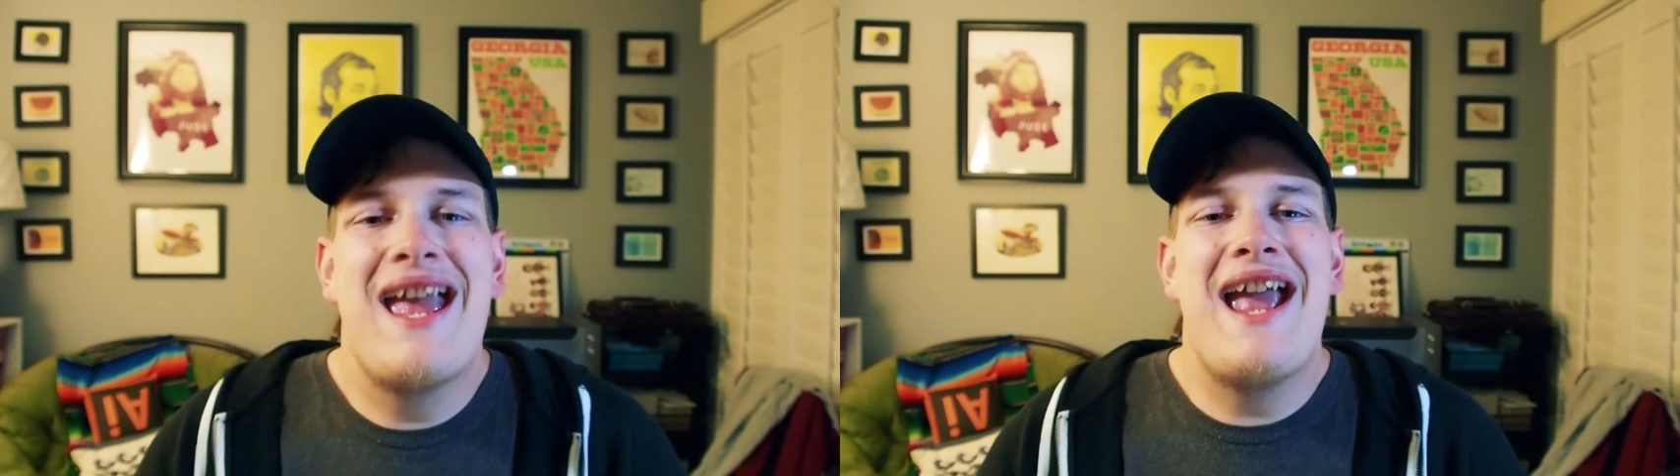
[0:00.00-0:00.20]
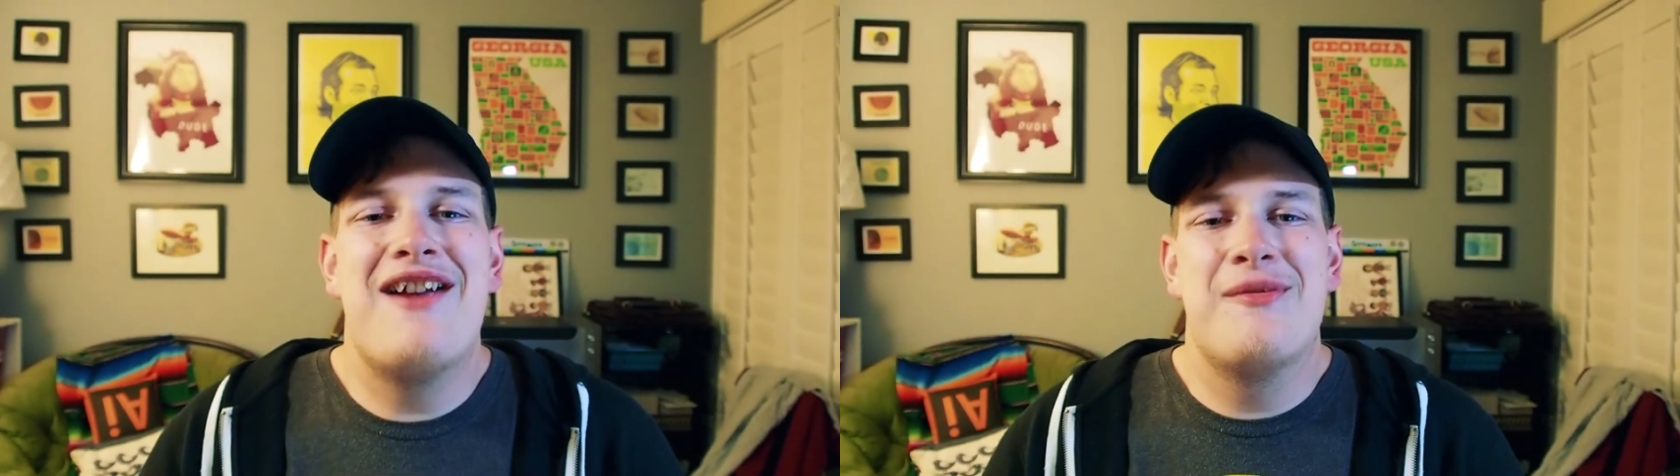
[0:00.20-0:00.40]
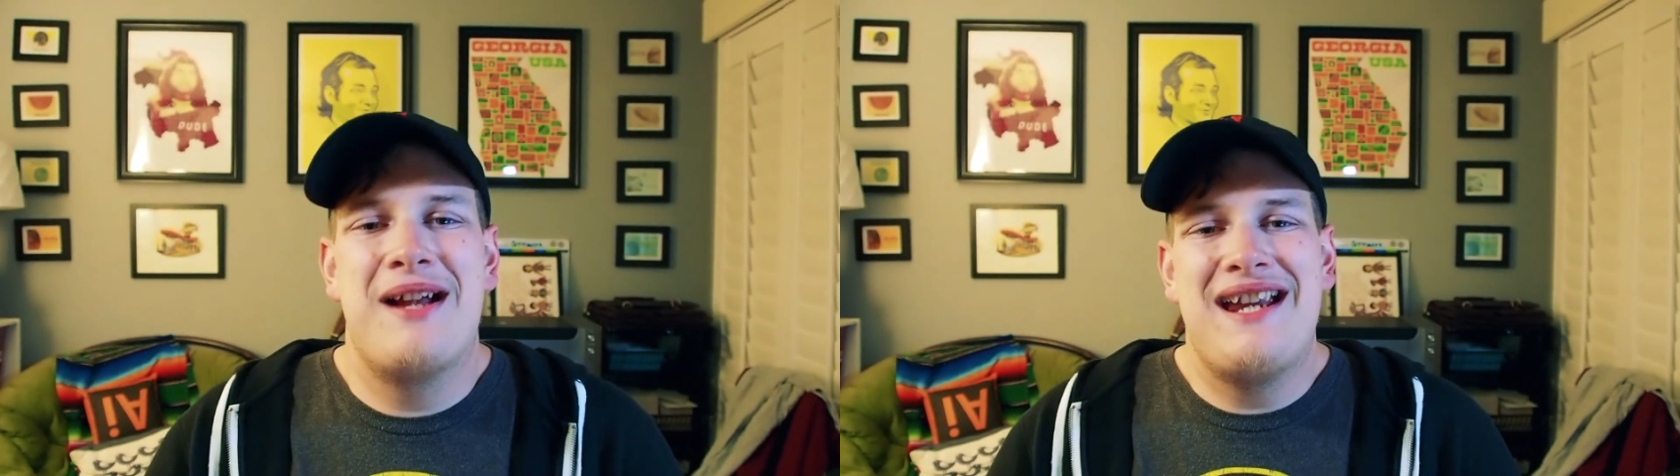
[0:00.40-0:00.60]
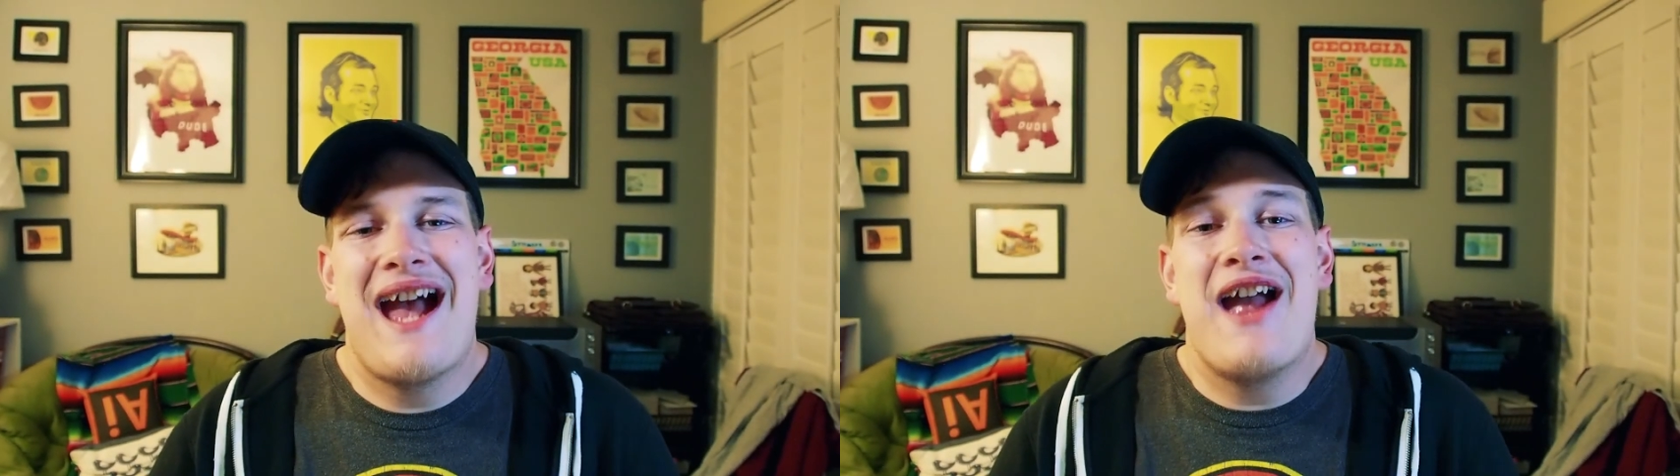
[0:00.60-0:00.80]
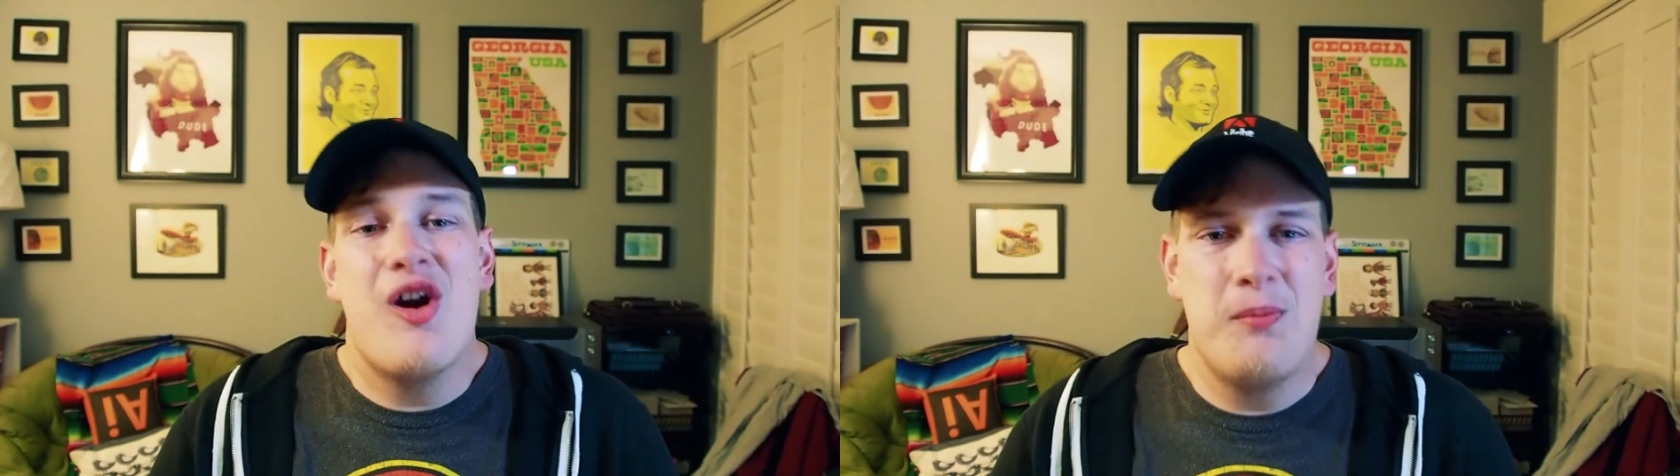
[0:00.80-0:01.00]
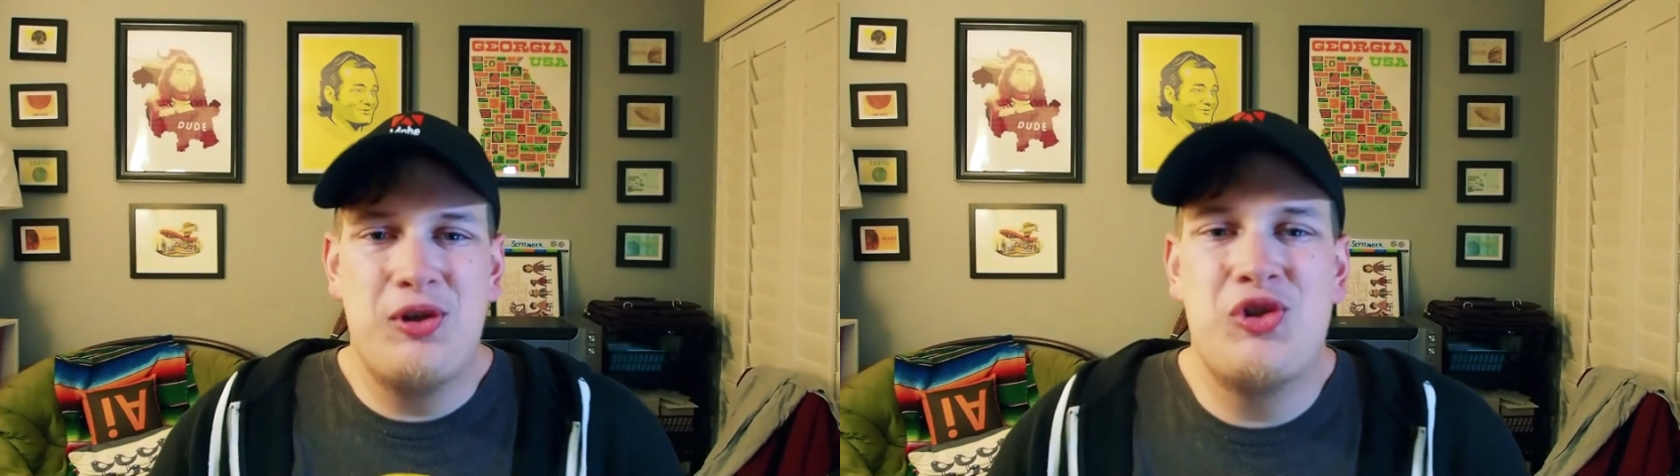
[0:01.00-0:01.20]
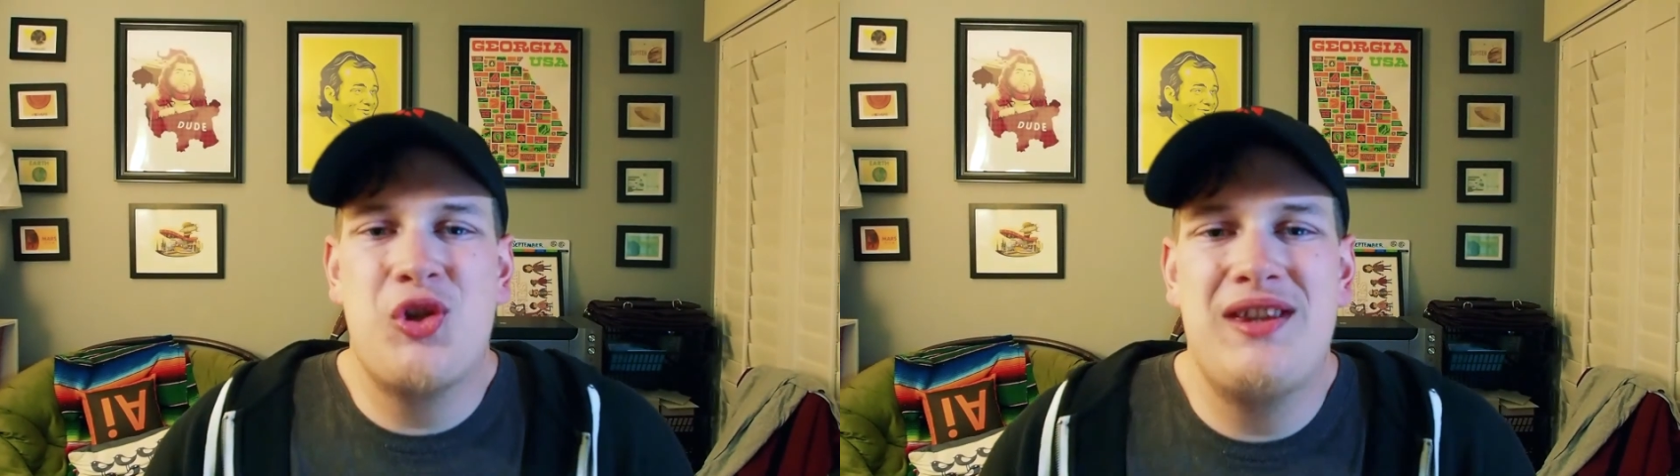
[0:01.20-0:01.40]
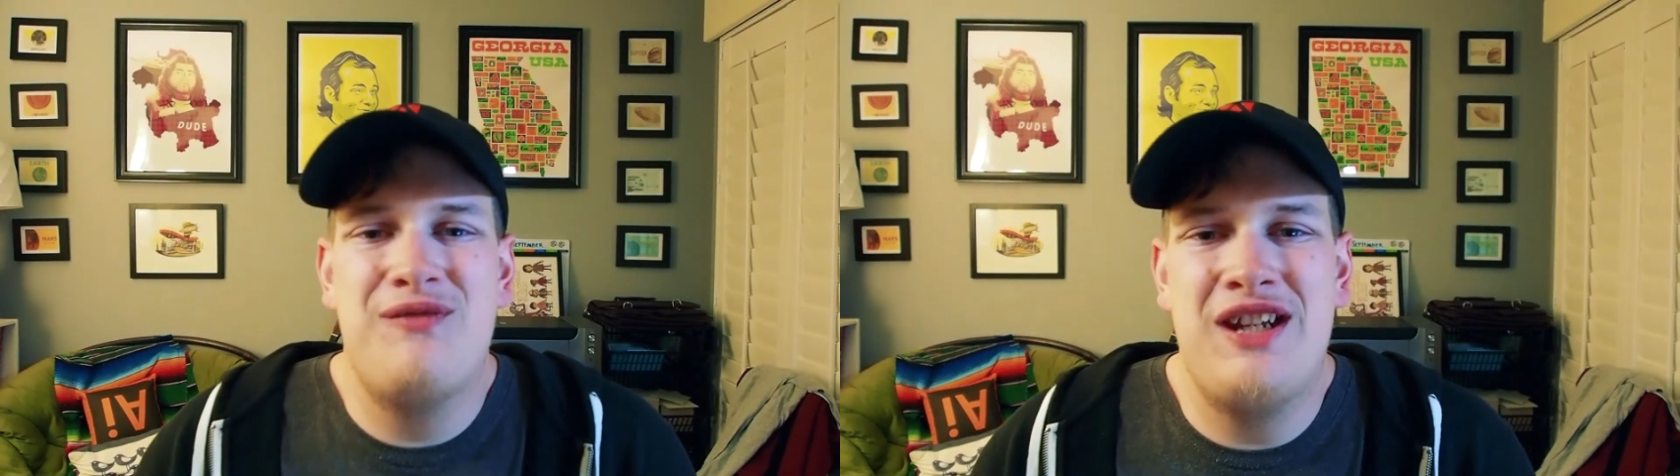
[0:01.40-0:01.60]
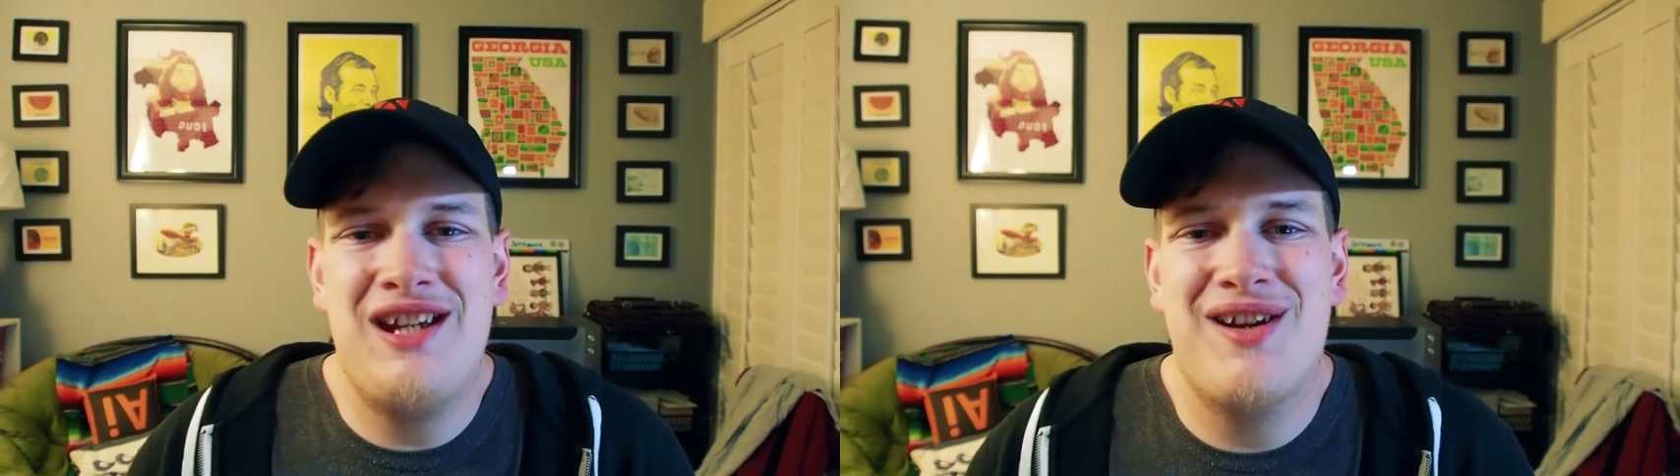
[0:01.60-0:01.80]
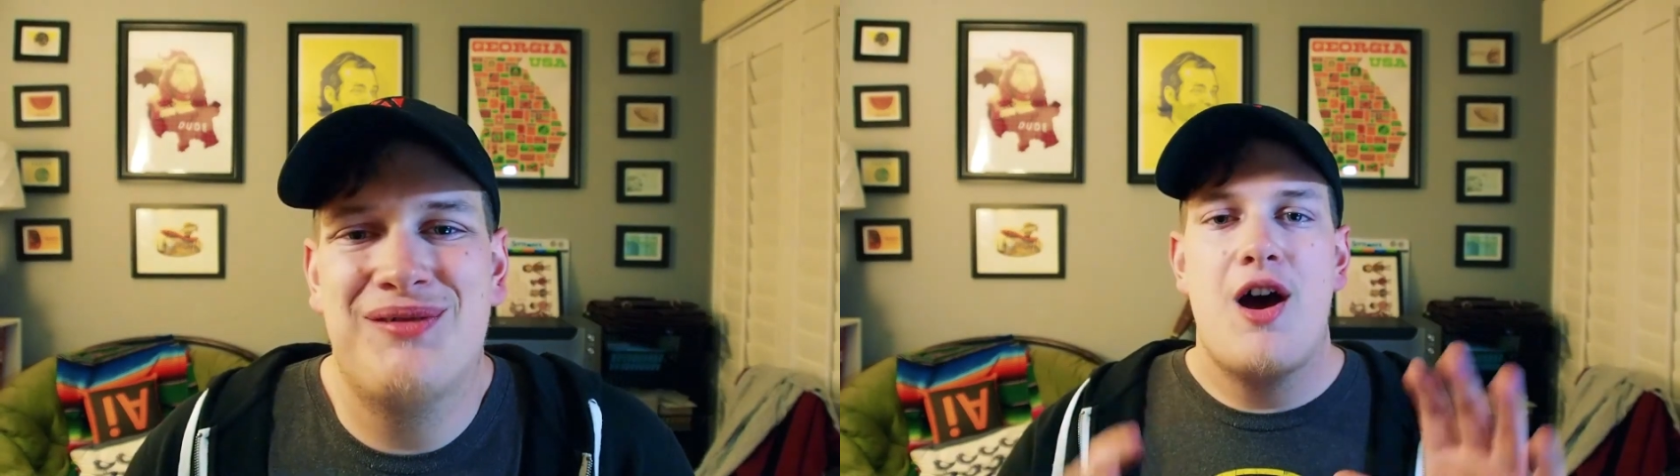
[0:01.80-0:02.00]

Hey everybody, I hope you enjoyed the video.